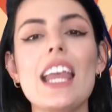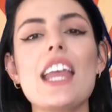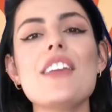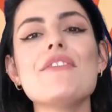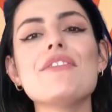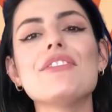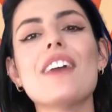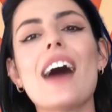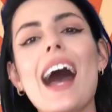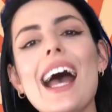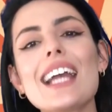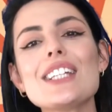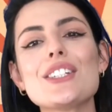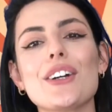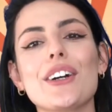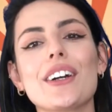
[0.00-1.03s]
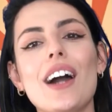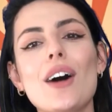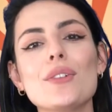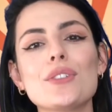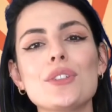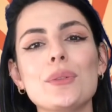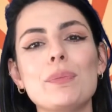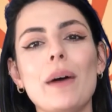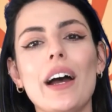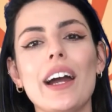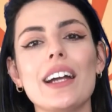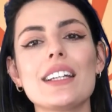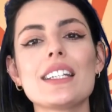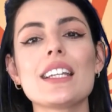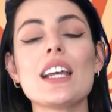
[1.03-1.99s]
Invite your
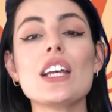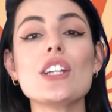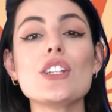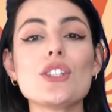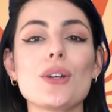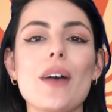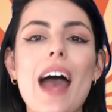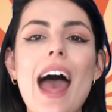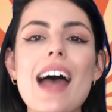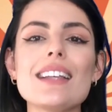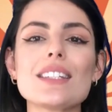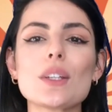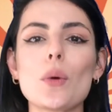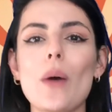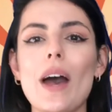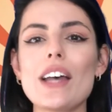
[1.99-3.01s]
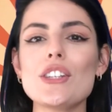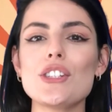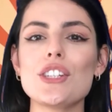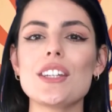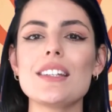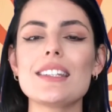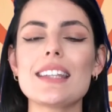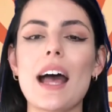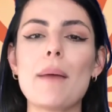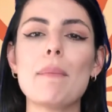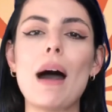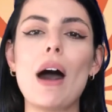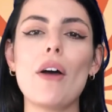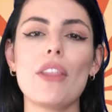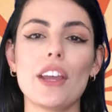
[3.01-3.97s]
counterpart to ask questions
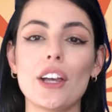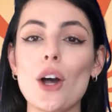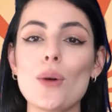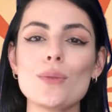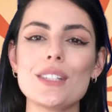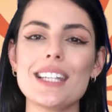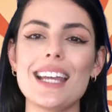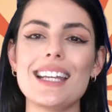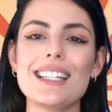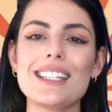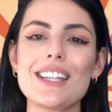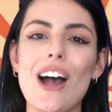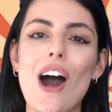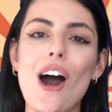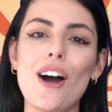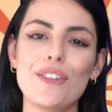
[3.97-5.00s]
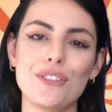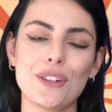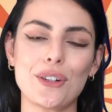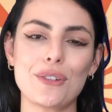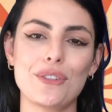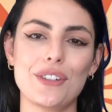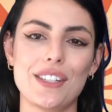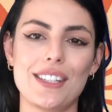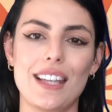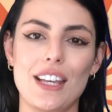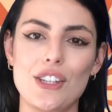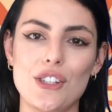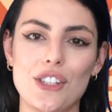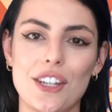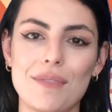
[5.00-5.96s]
about the content of your
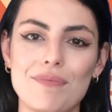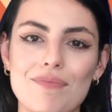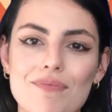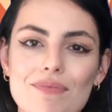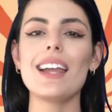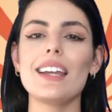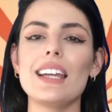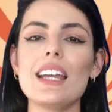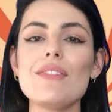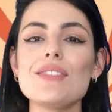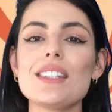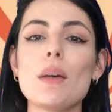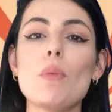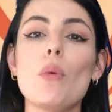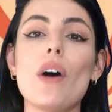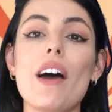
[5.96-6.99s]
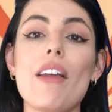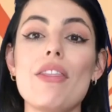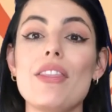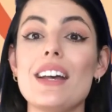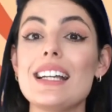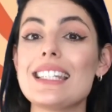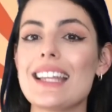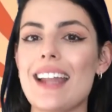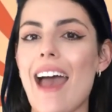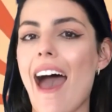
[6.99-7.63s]
conversation. If someone doesn't